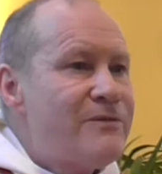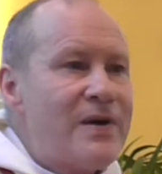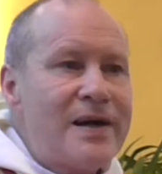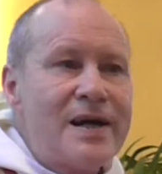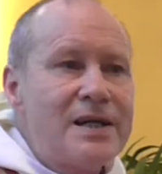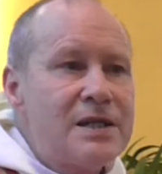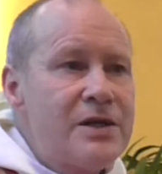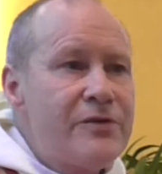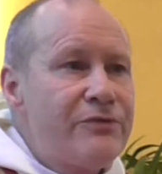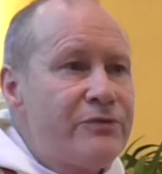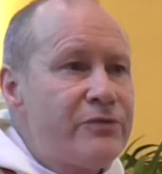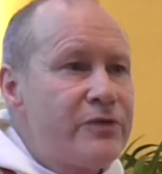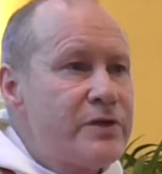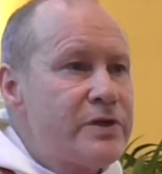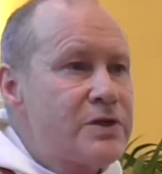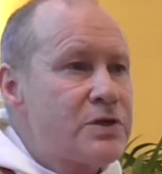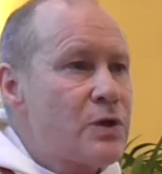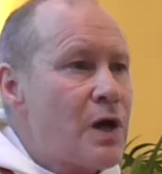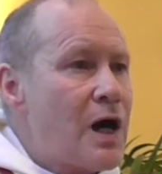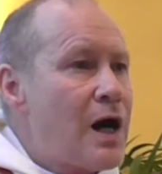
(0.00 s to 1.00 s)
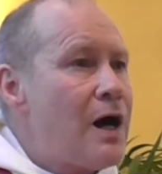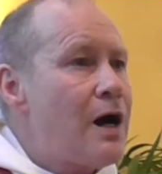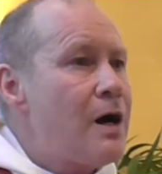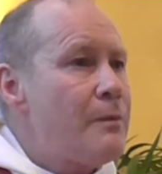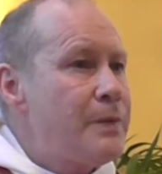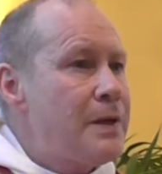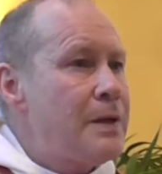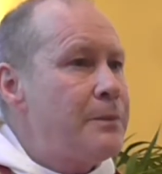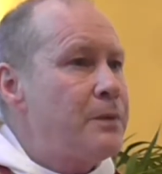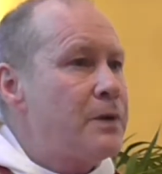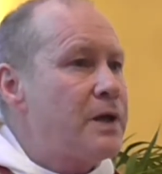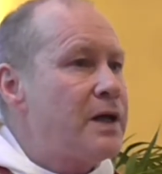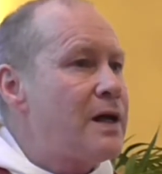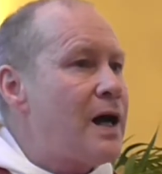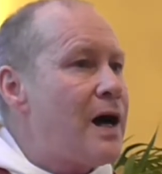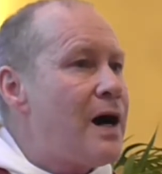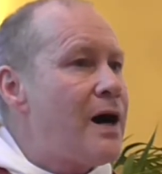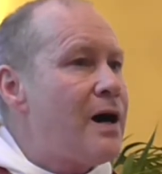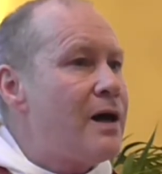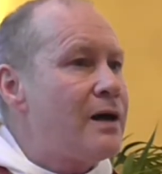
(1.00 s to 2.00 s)
very different to our people in
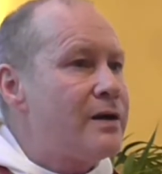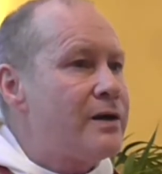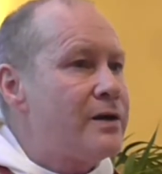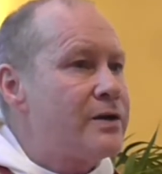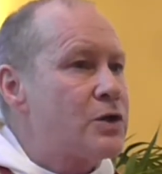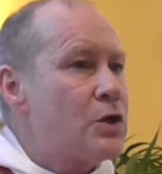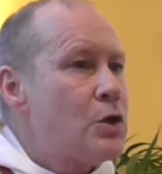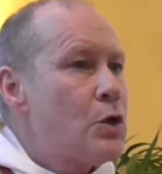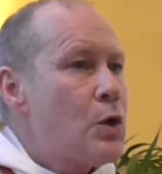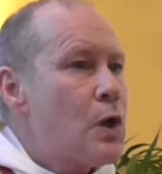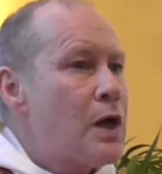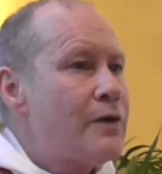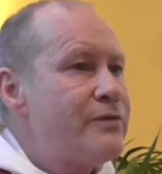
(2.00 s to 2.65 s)
Ireland who